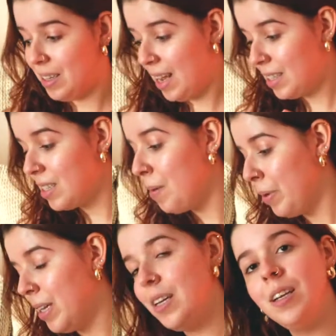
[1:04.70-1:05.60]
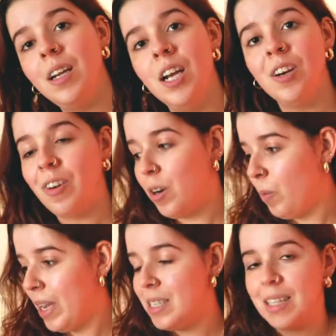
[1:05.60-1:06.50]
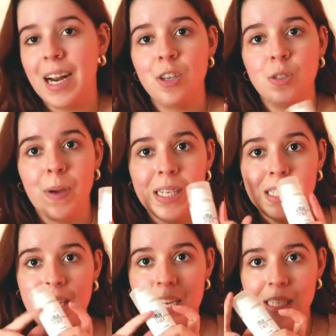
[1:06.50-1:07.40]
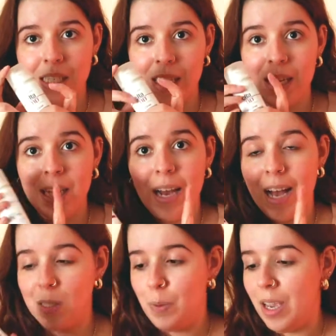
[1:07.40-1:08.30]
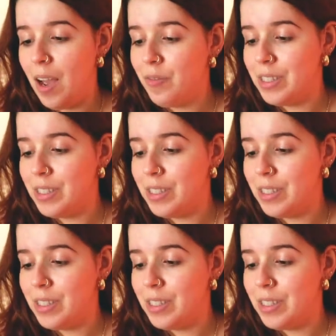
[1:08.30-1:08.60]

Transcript: The next step in right away is that I use my tinted SPF.